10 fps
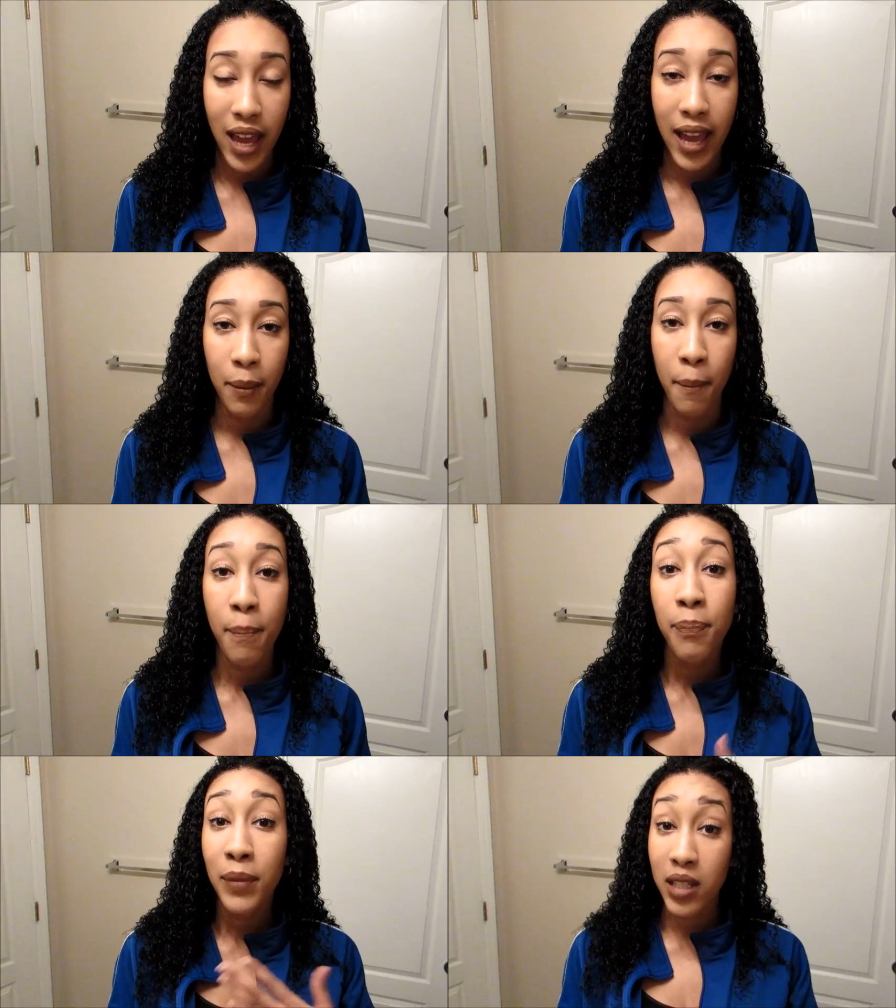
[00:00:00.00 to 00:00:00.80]

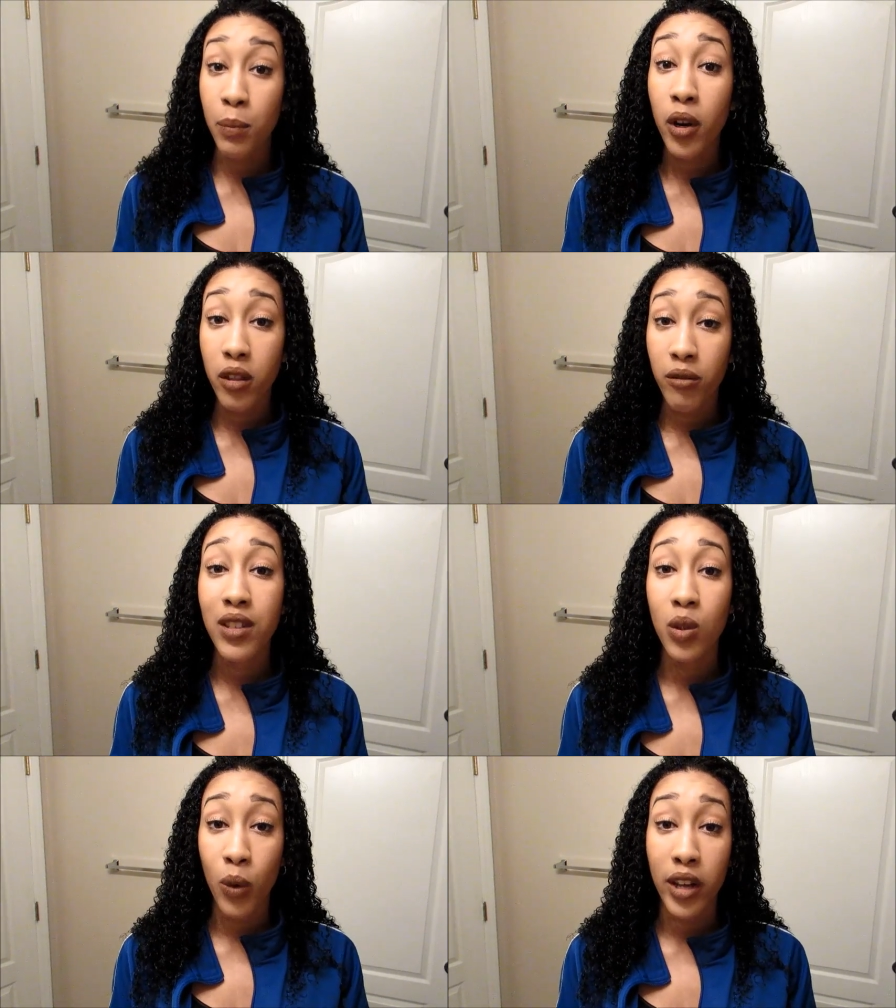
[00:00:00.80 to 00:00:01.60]
And that's part of the
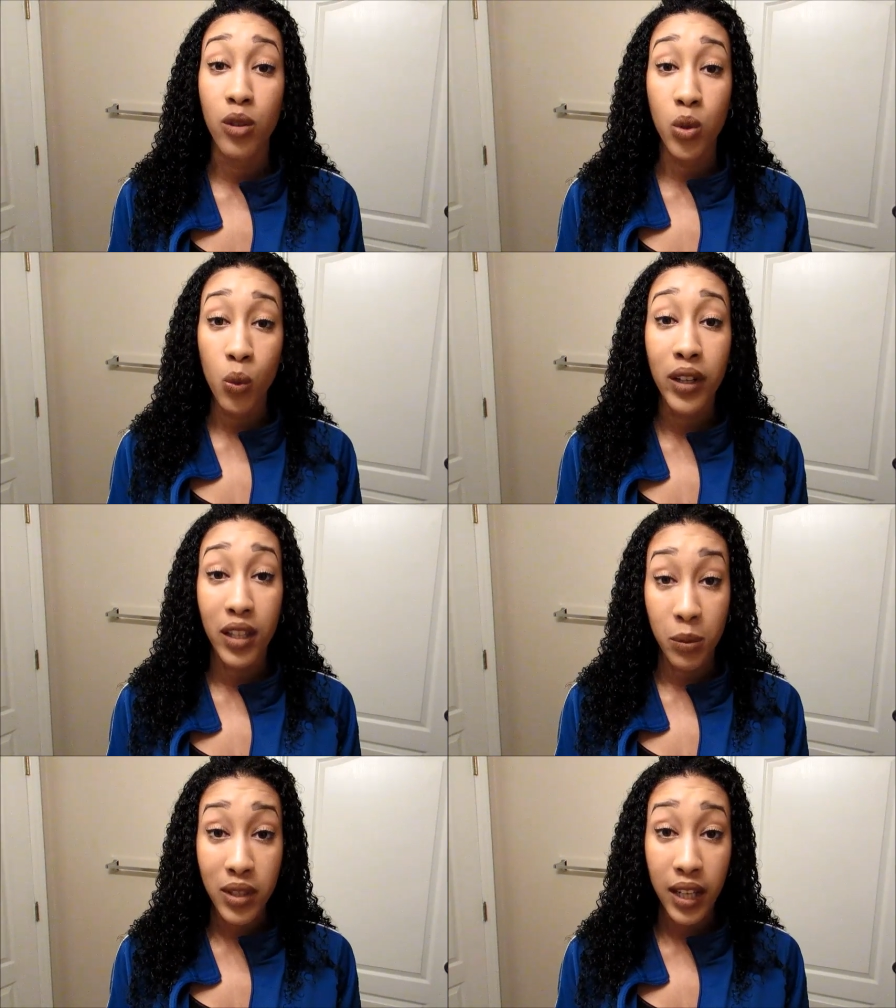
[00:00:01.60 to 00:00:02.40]
reason why you do wear
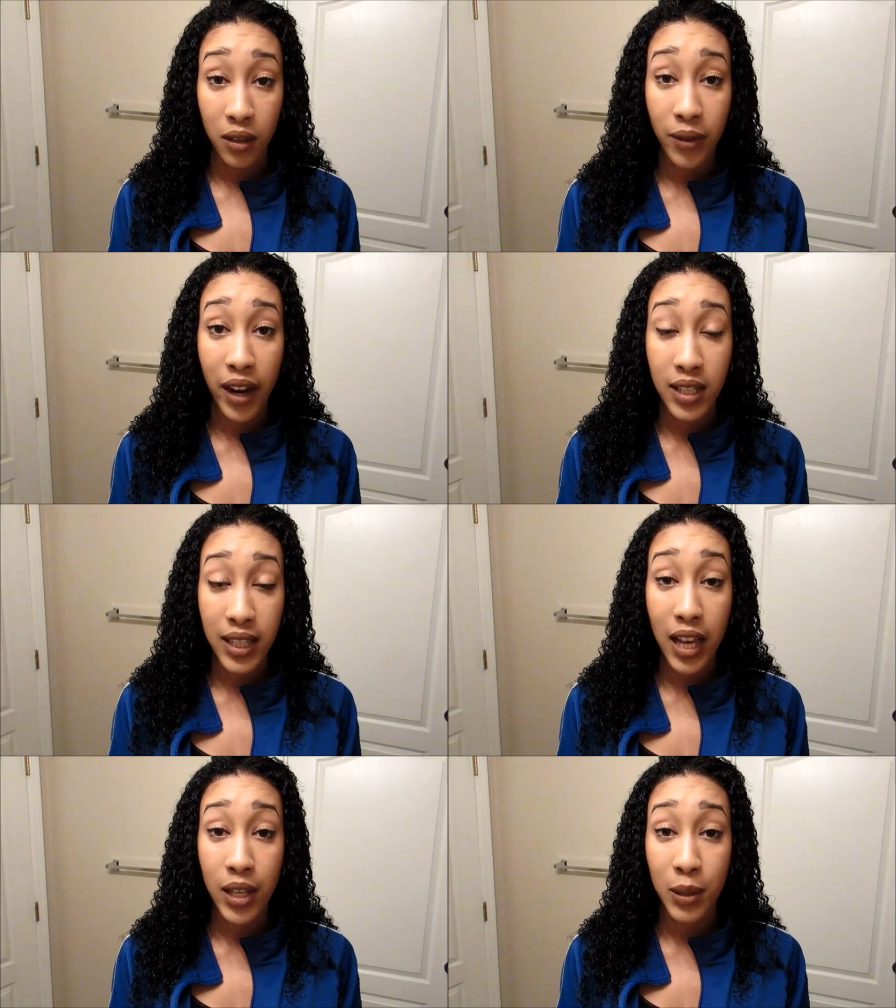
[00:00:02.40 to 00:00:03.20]
these protective
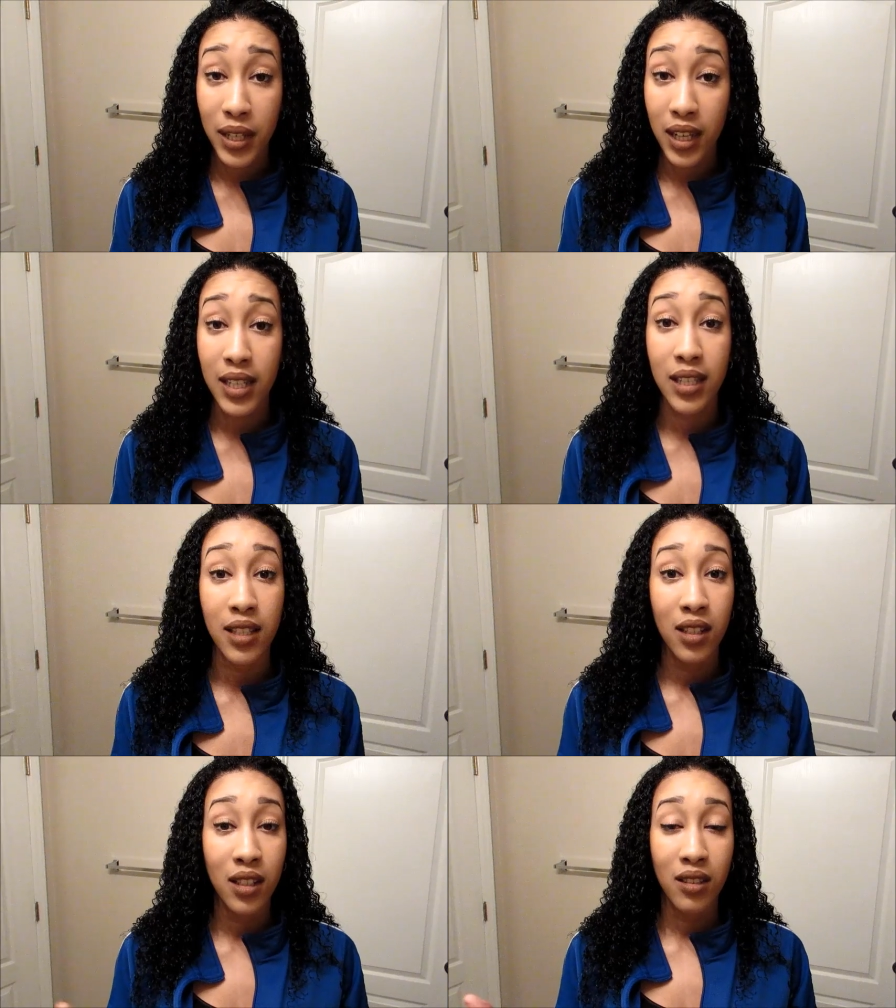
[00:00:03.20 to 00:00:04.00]
hairstyles,
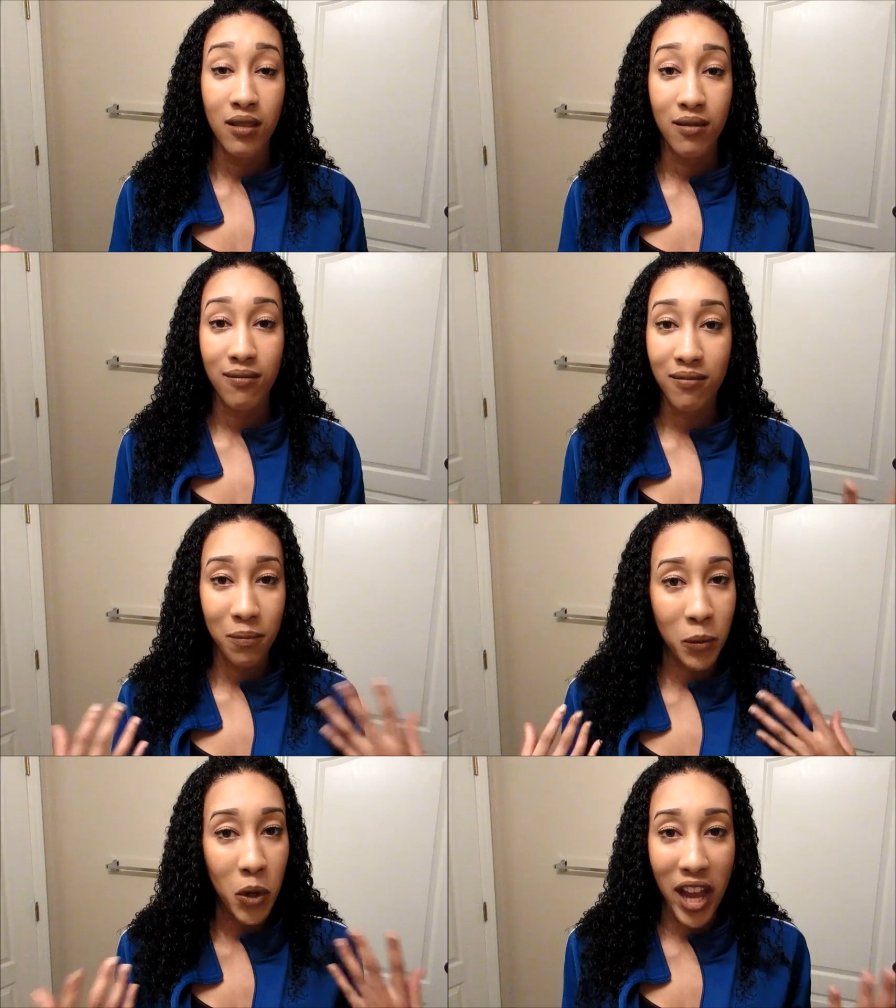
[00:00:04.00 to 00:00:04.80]
because
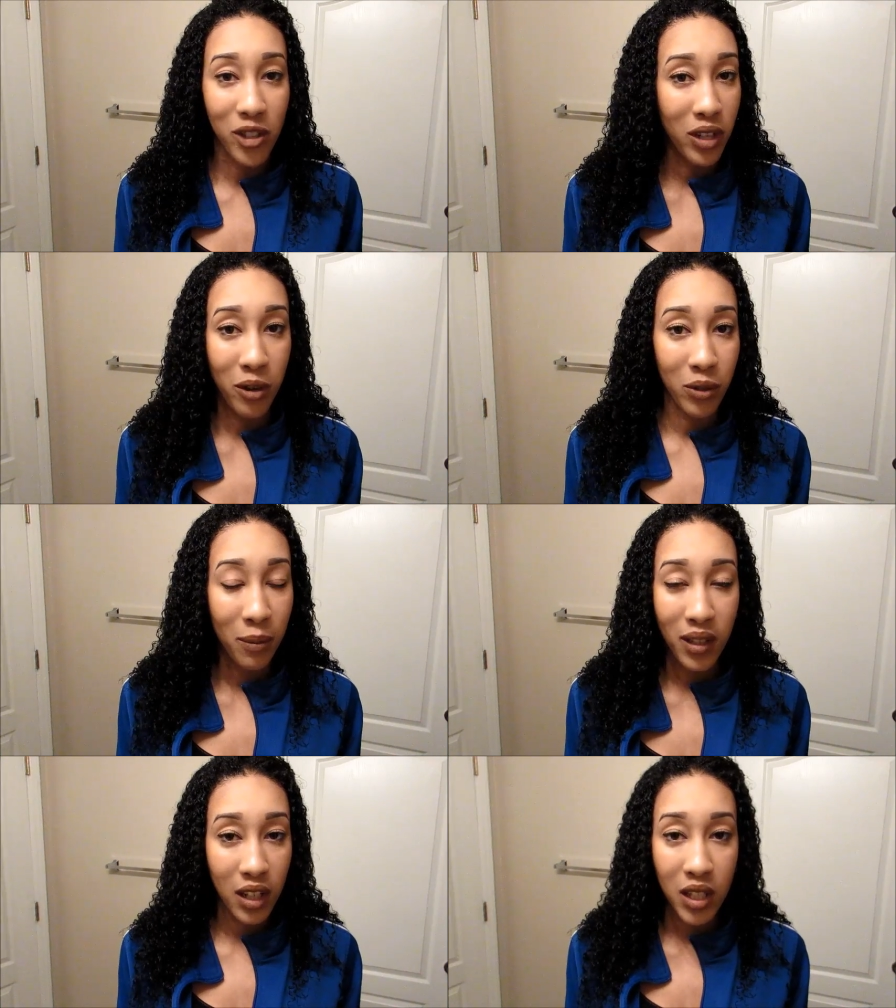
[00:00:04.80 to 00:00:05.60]
your ends are not really
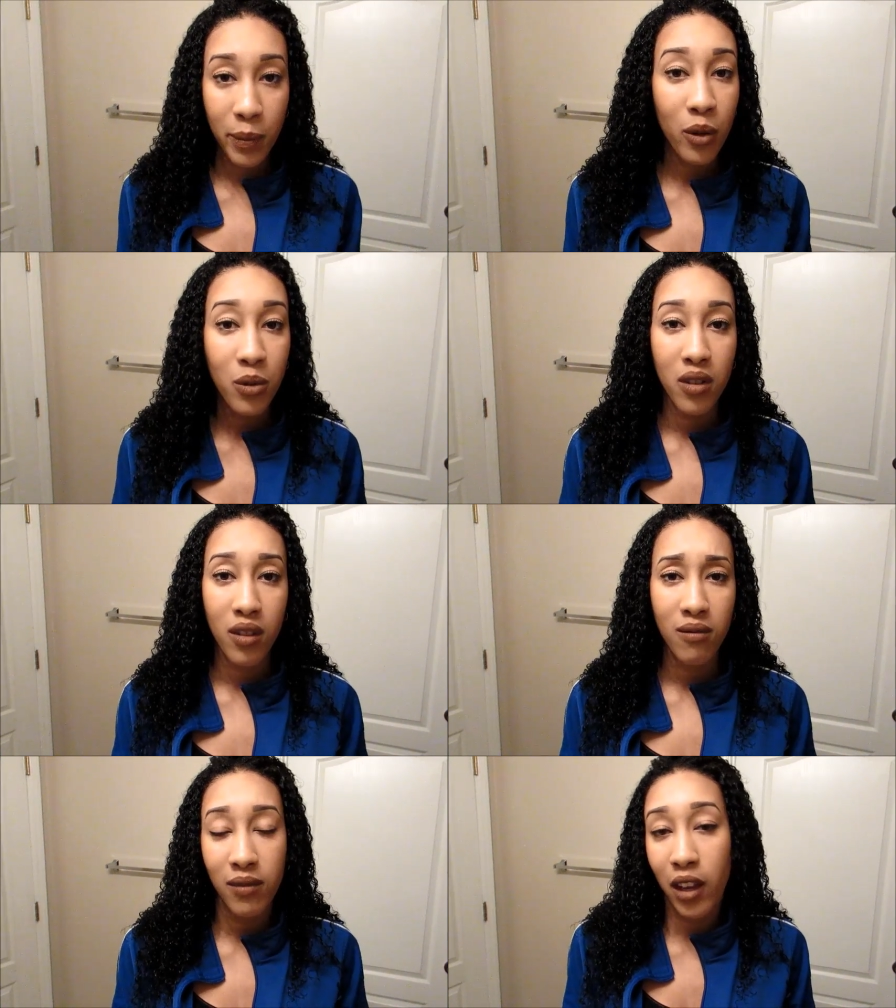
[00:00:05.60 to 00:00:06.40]
being exposed,
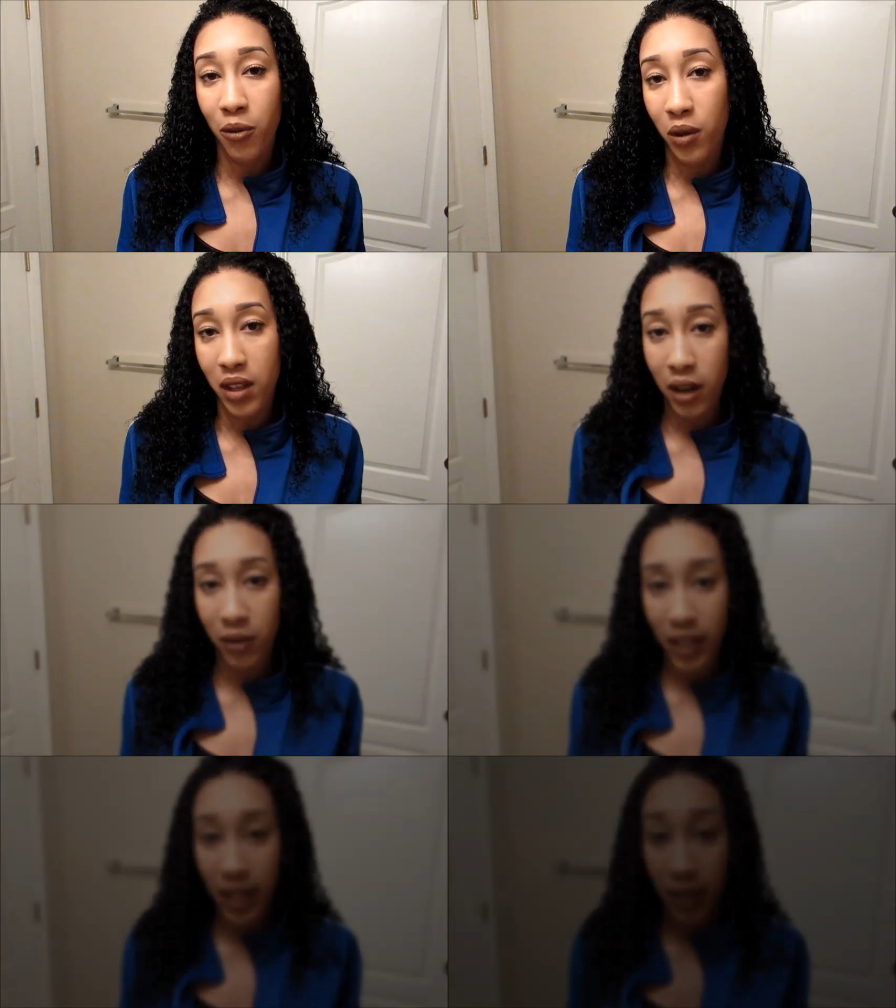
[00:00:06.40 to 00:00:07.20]
so therefore they're not
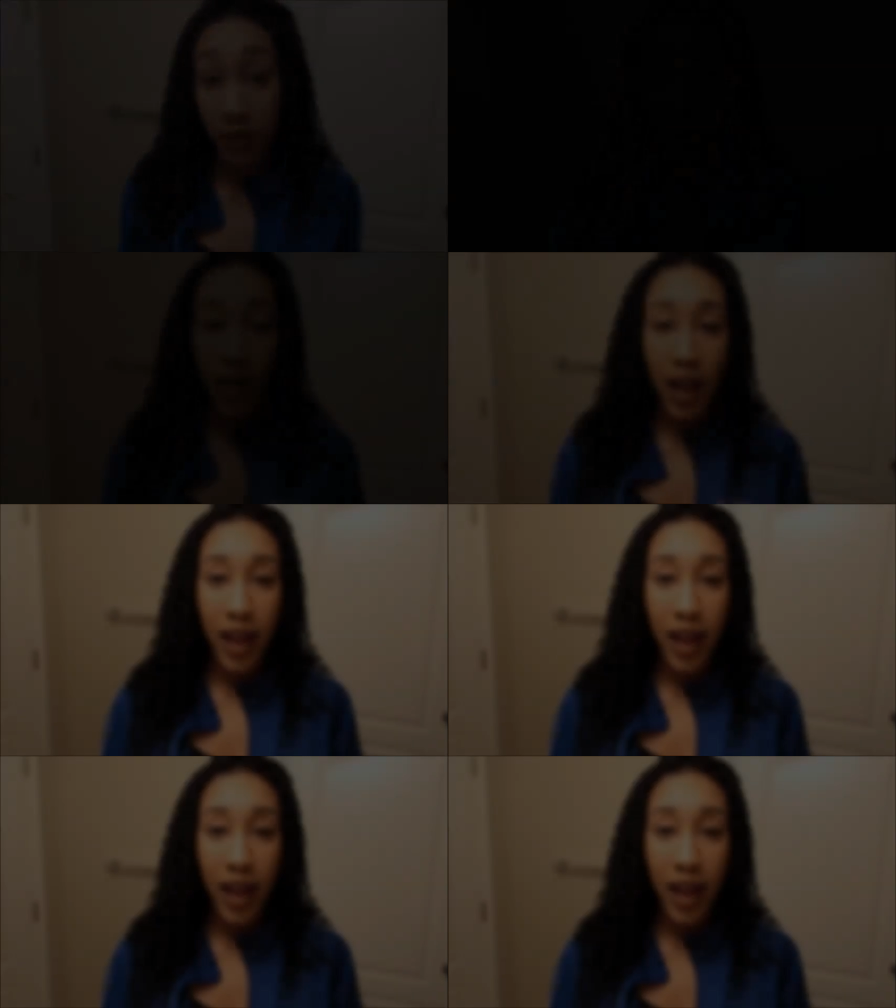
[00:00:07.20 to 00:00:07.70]
really getting split.